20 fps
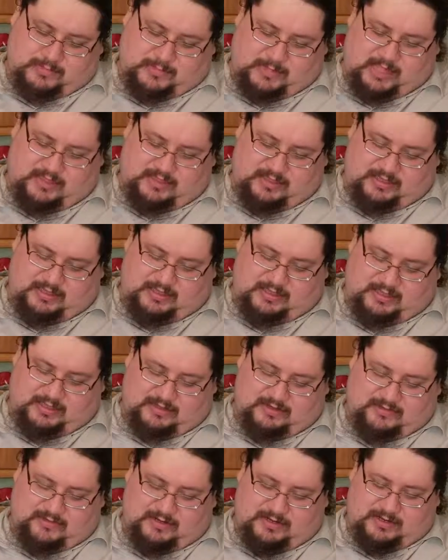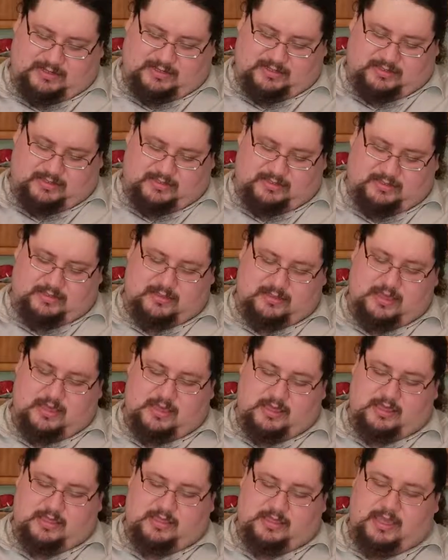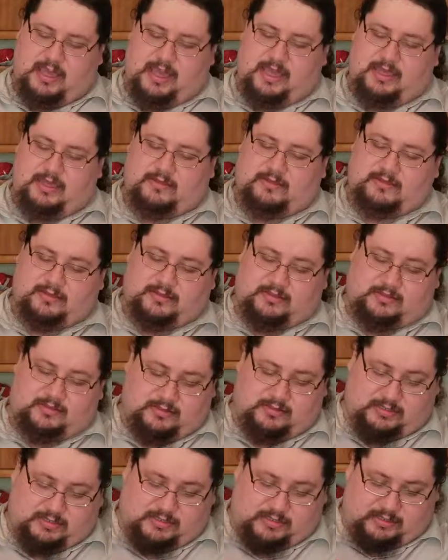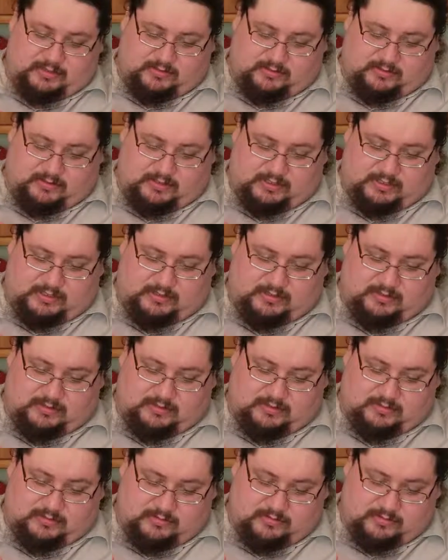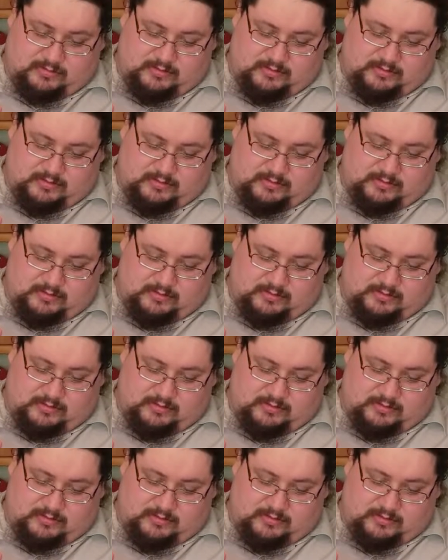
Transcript: think that's what it is. Yeah, it holds a little accessories.